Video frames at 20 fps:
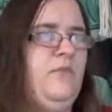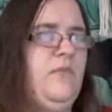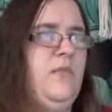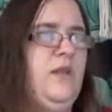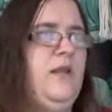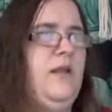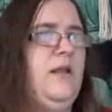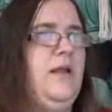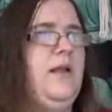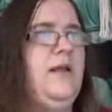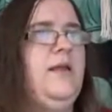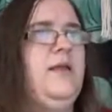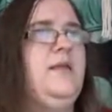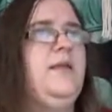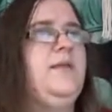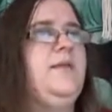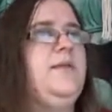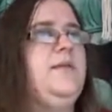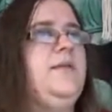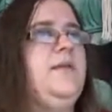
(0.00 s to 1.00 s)

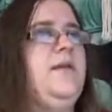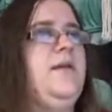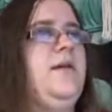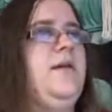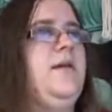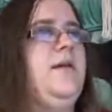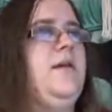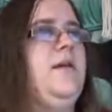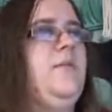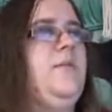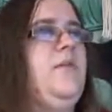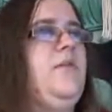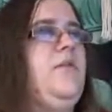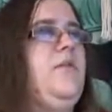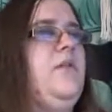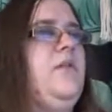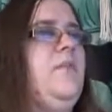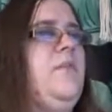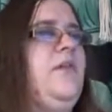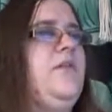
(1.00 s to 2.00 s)
and I'm
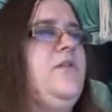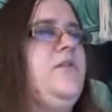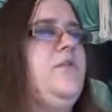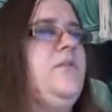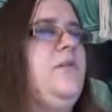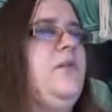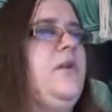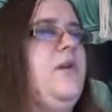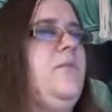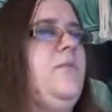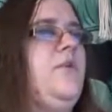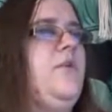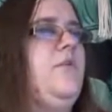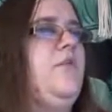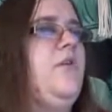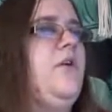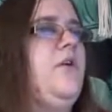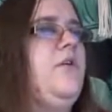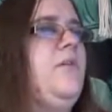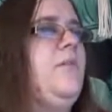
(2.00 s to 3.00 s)
just gonna make sure it comes
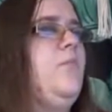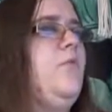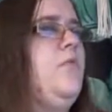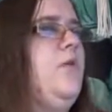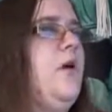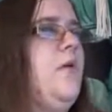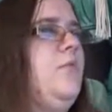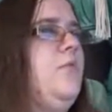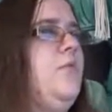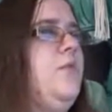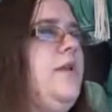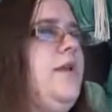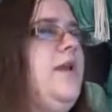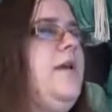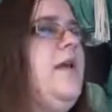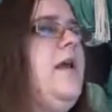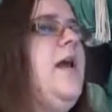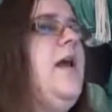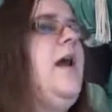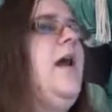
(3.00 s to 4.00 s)
across
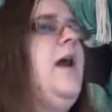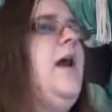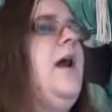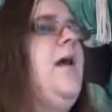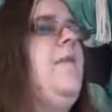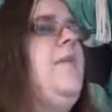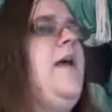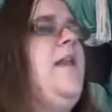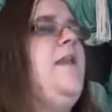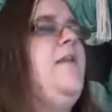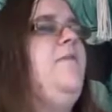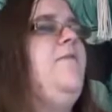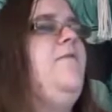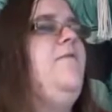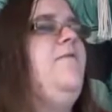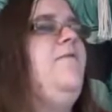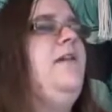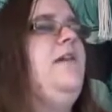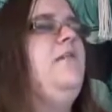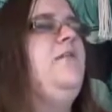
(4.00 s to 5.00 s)
properly. And then
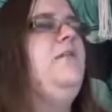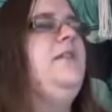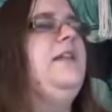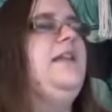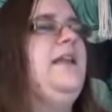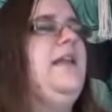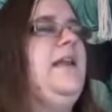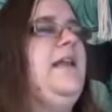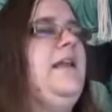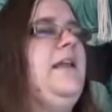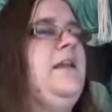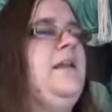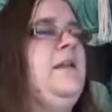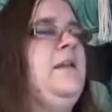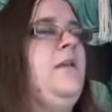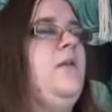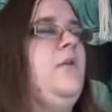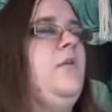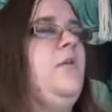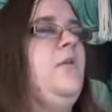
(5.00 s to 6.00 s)
filled in
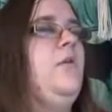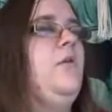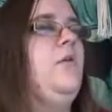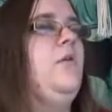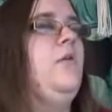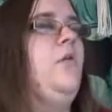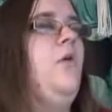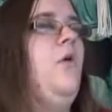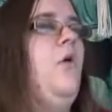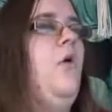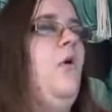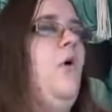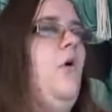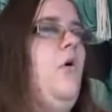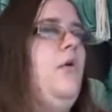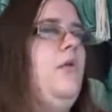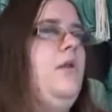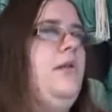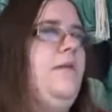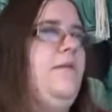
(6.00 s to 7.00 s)
the
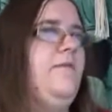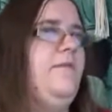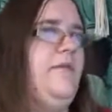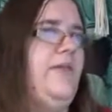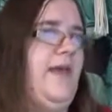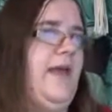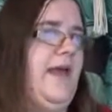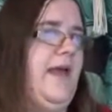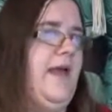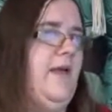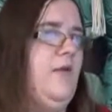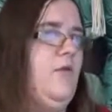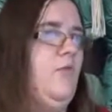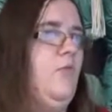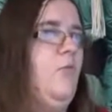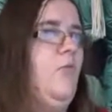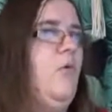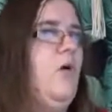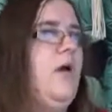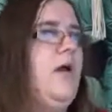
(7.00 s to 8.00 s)
whole of that
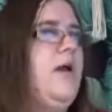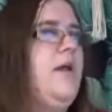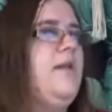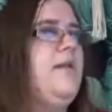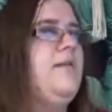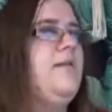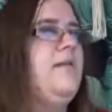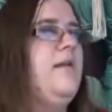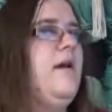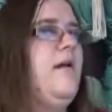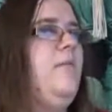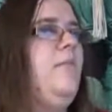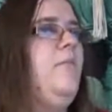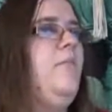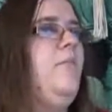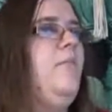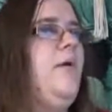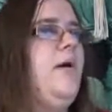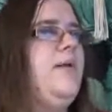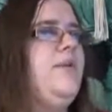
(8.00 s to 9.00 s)
was a
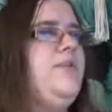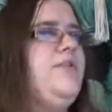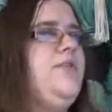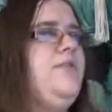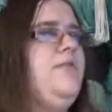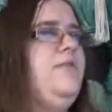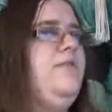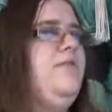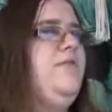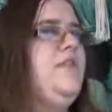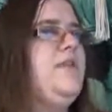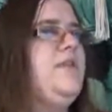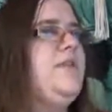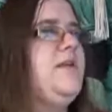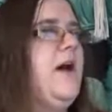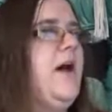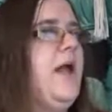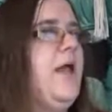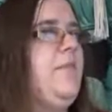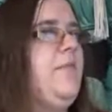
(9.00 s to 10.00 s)
bunch of
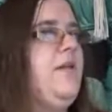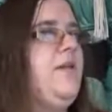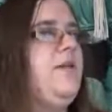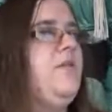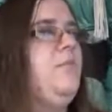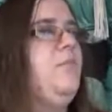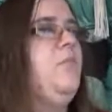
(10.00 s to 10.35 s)
diamond